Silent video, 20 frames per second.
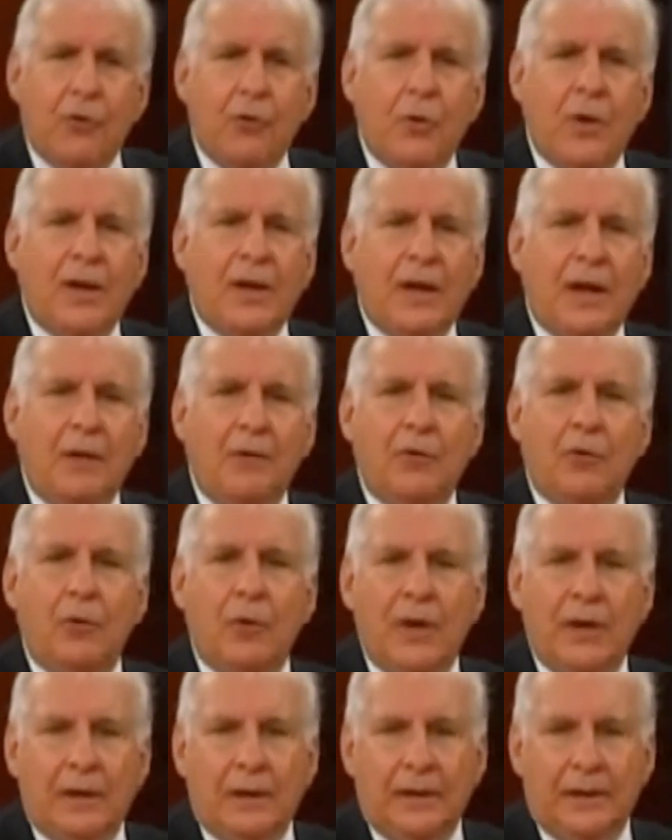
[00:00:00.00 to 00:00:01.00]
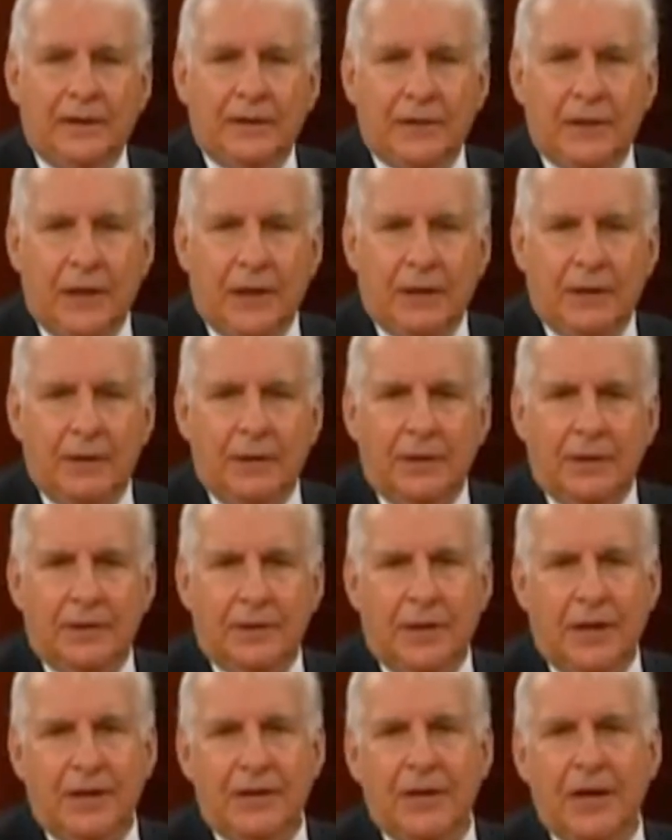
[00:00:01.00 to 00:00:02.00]
quickly,
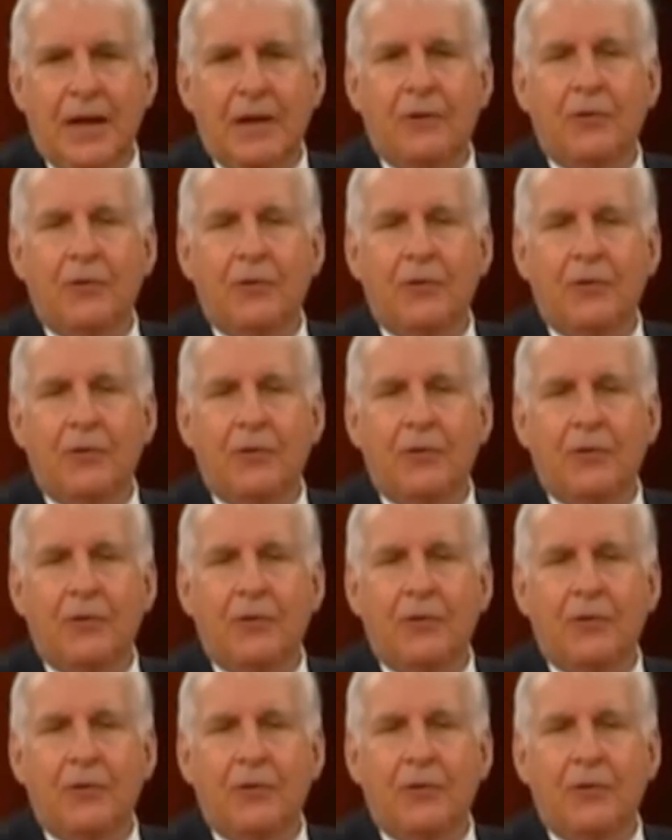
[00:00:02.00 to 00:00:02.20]
Tanya,